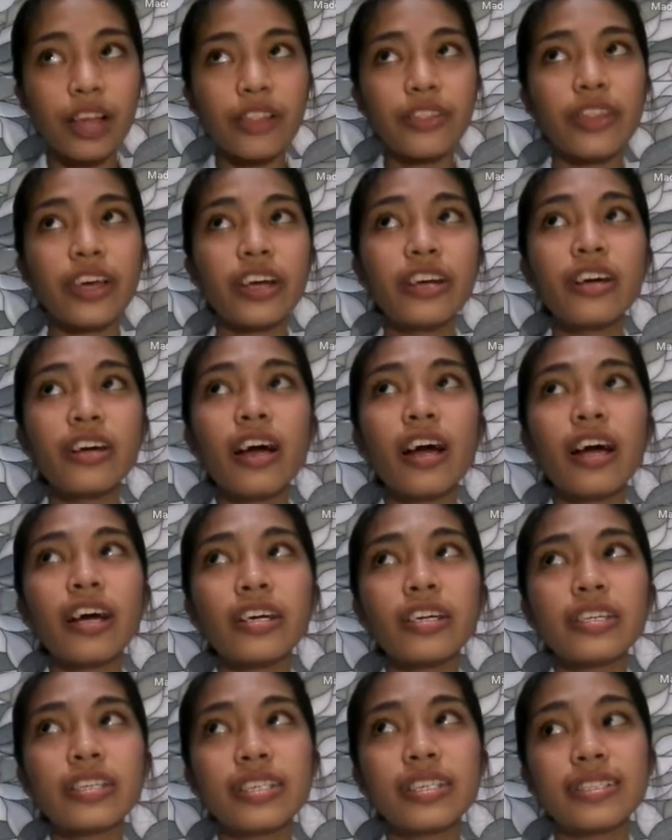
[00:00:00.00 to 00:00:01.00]
there
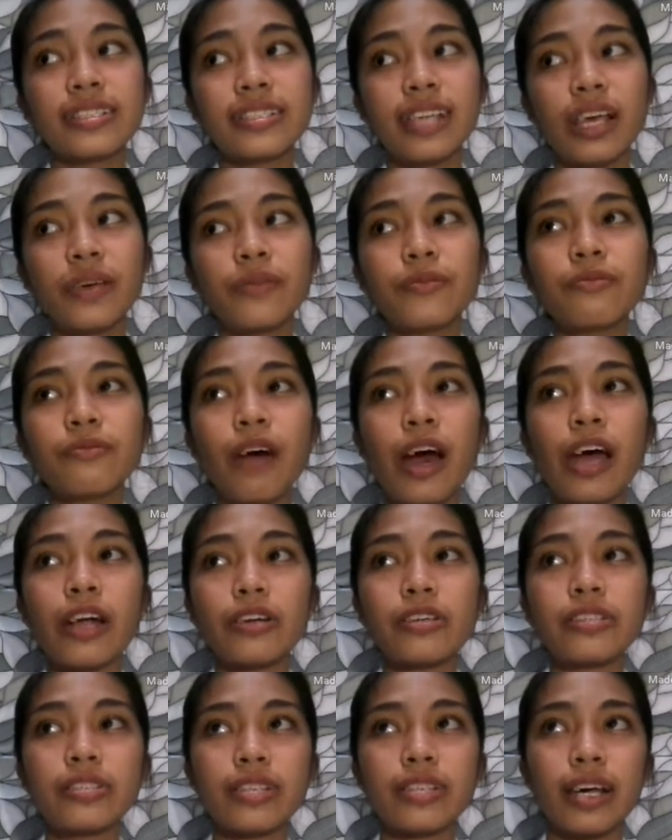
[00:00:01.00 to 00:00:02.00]
are the same
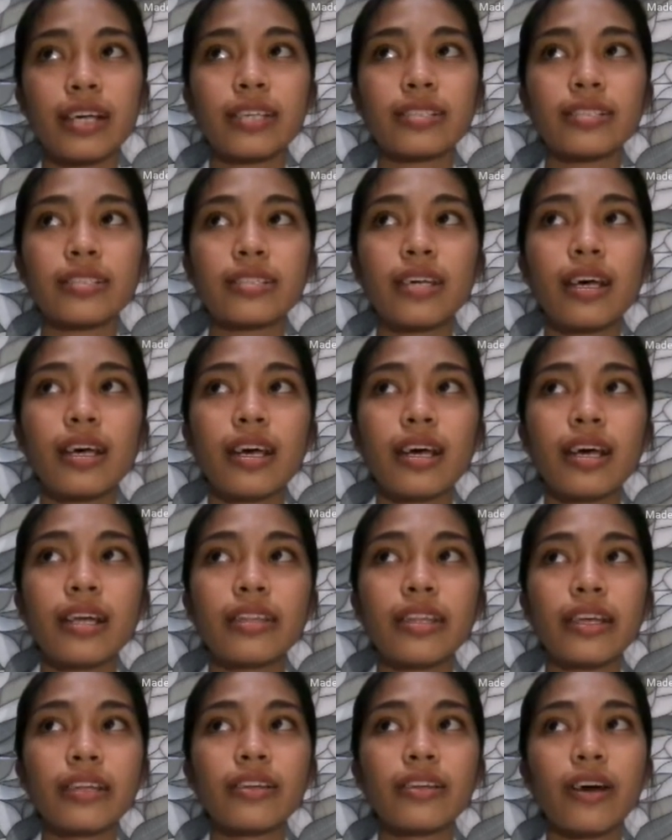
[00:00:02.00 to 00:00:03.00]
viruses
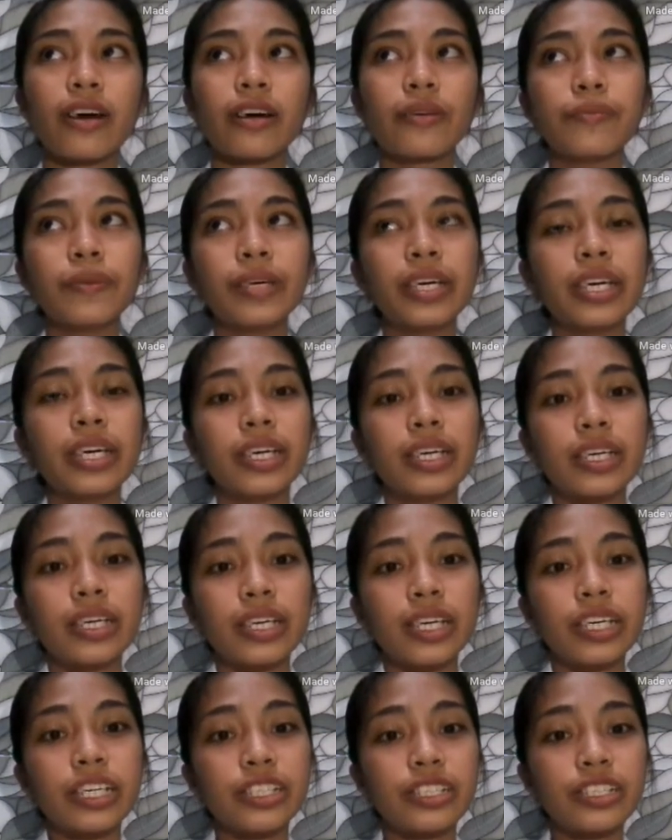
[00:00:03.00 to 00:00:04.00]
that are being
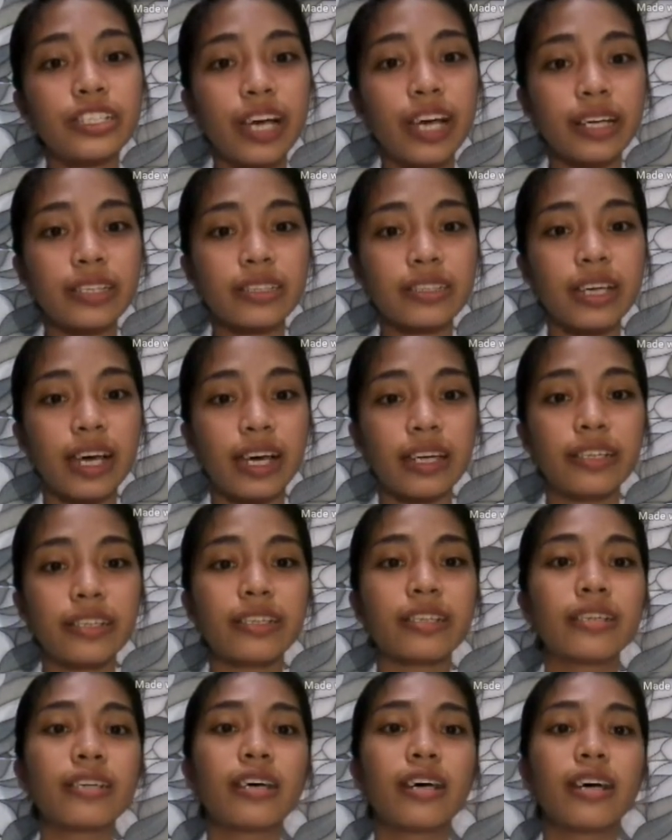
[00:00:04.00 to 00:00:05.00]
injected
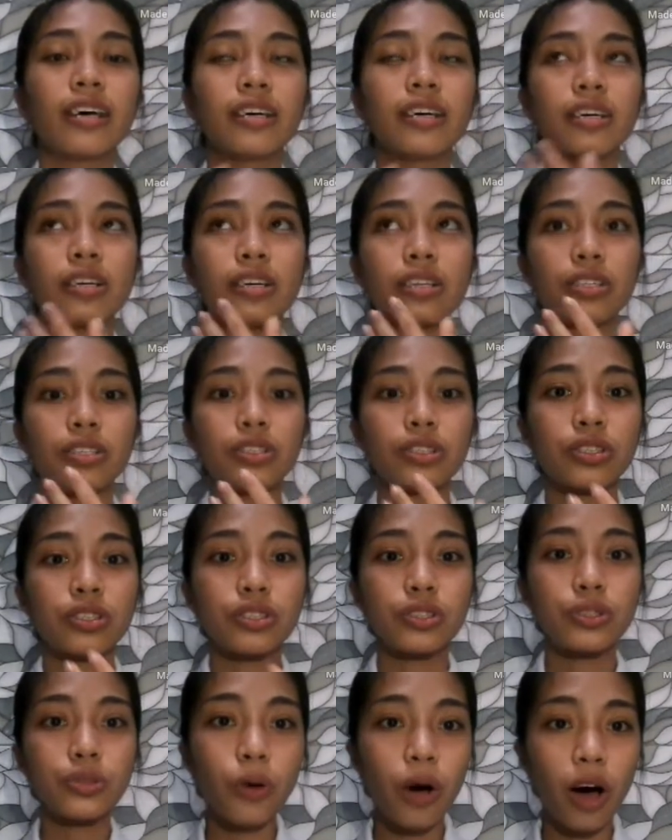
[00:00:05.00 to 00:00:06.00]

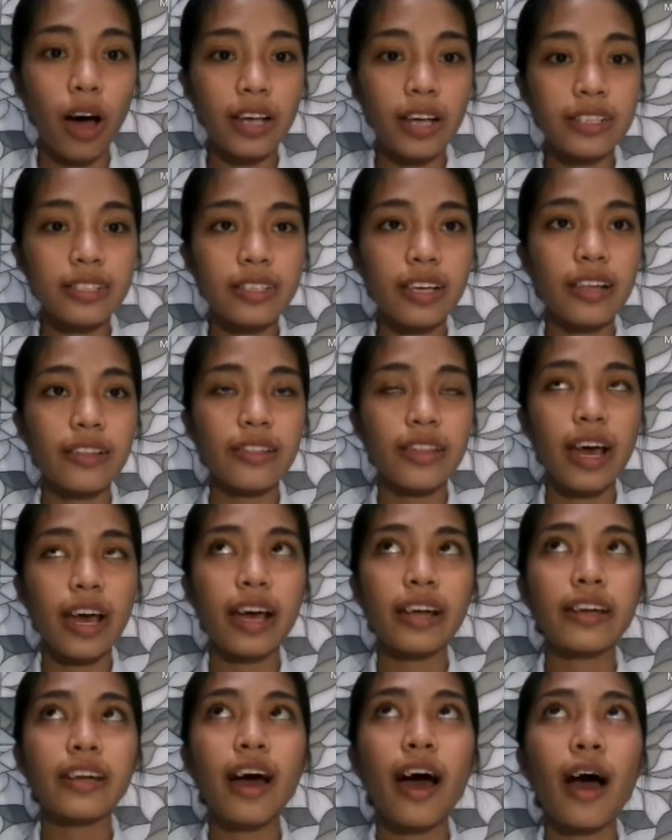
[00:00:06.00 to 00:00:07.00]
to us,
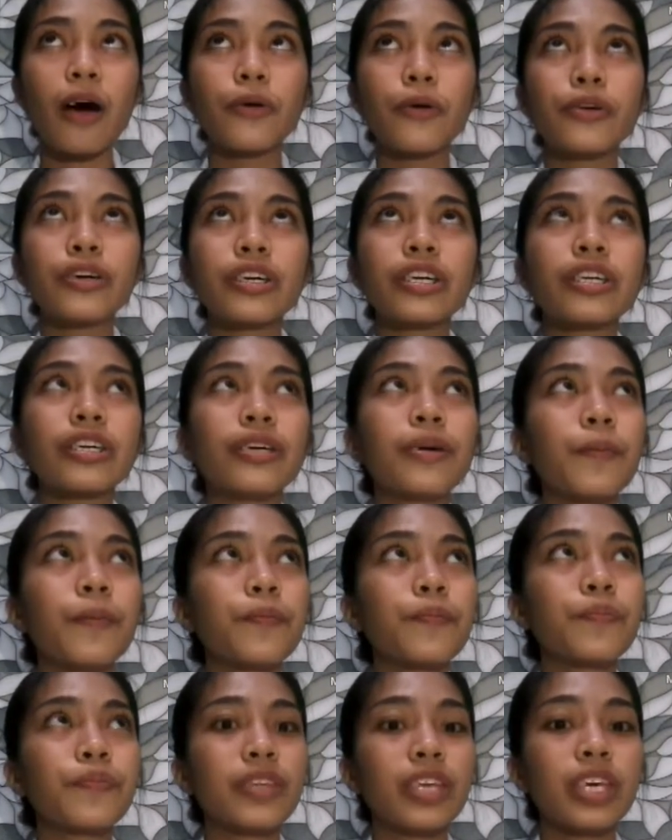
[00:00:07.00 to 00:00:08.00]
then our
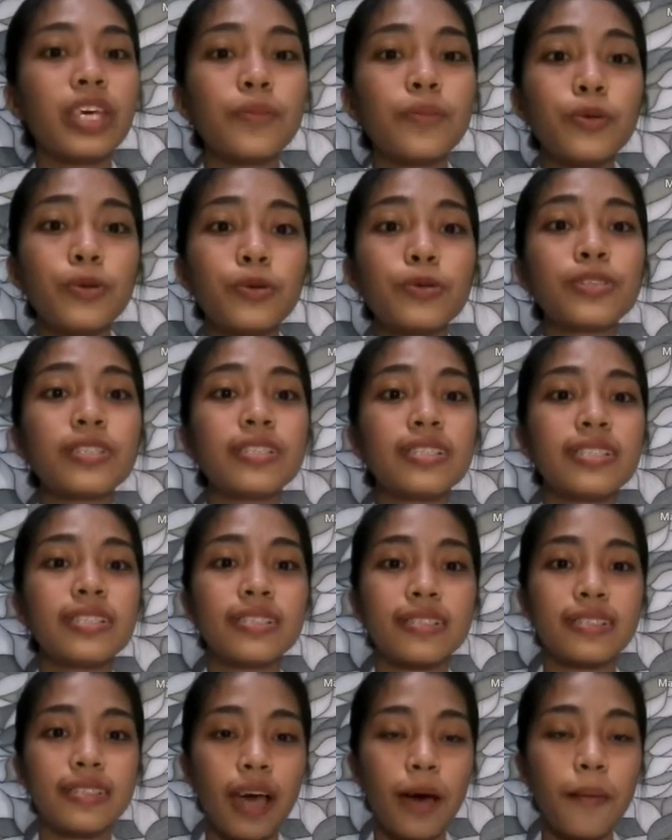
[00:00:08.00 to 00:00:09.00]
immune
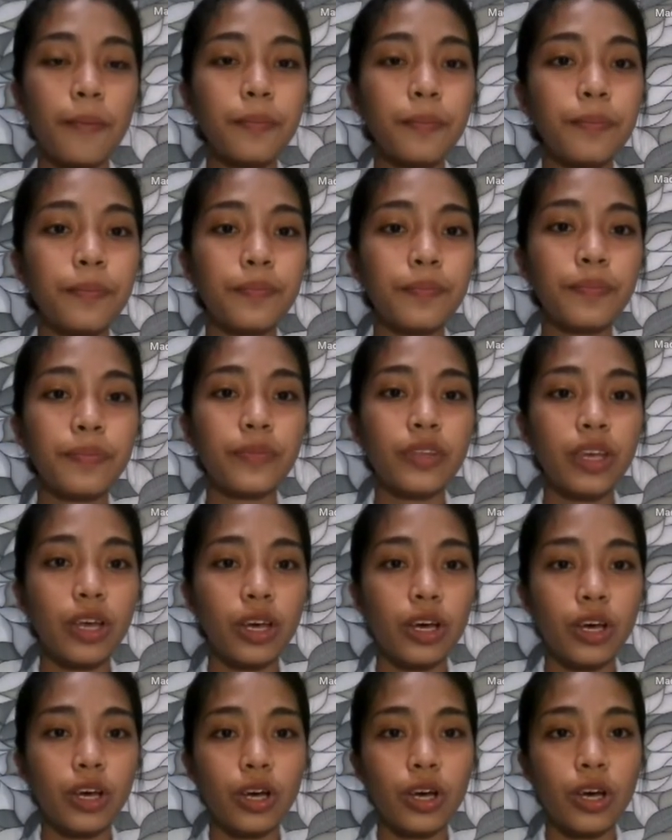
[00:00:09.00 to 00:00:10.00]
system
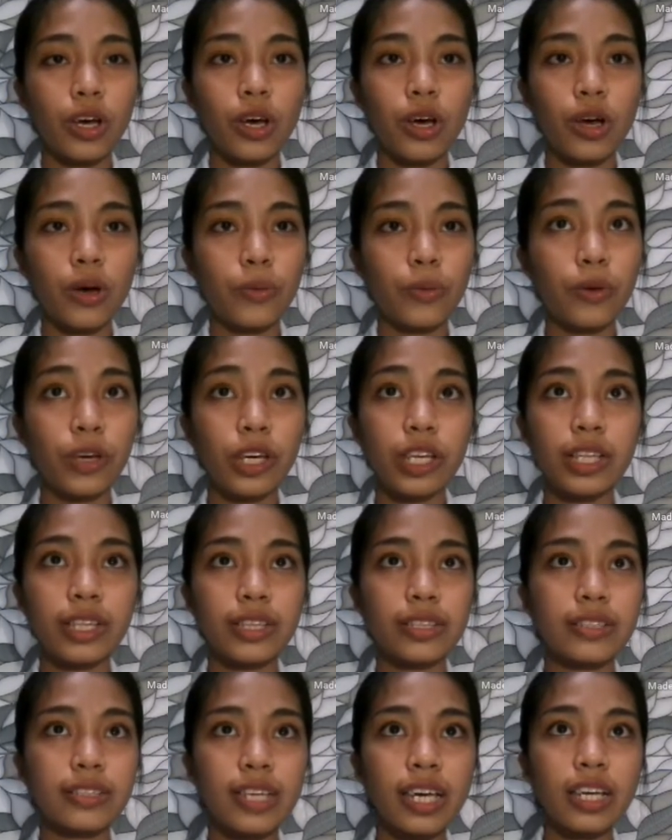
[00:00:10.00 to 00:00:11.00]

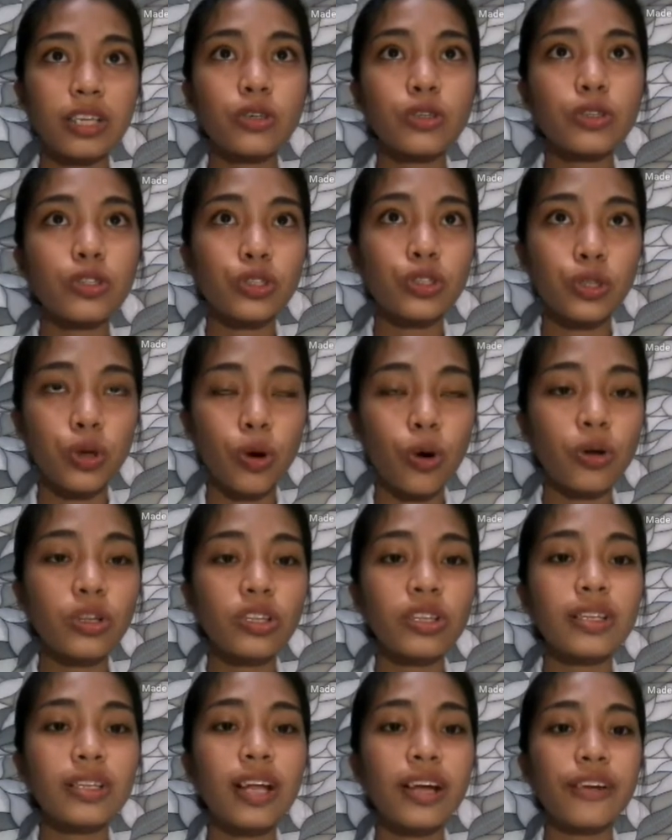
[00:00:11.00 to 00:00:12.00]
will take
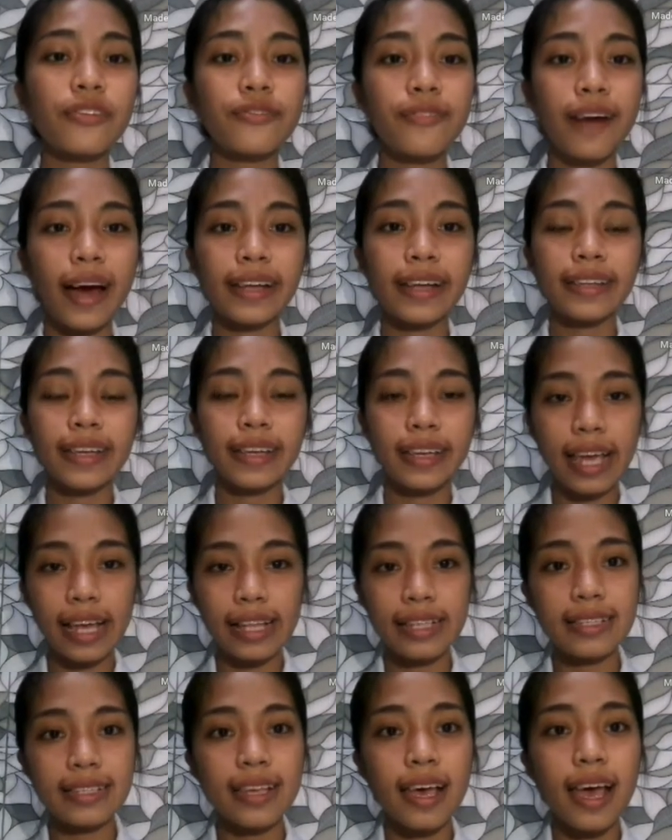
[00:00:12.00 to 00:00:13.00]
control and fight
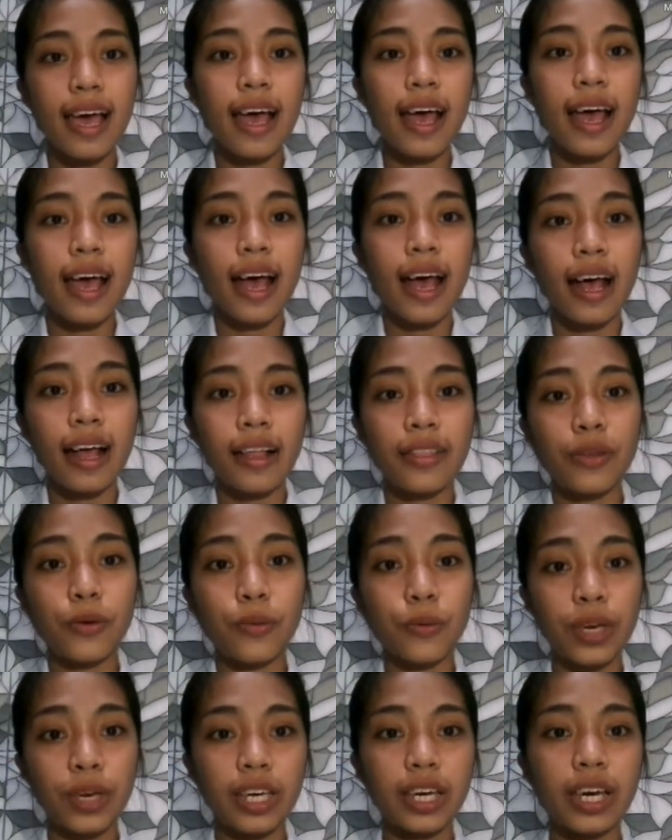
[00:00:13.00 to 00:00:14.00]
against the
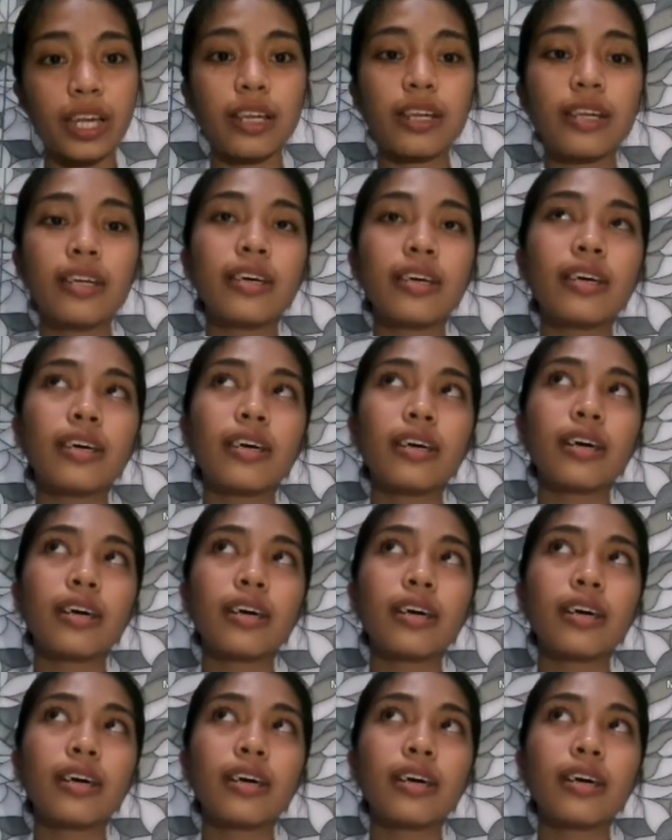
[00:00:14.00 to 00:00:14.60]
weakened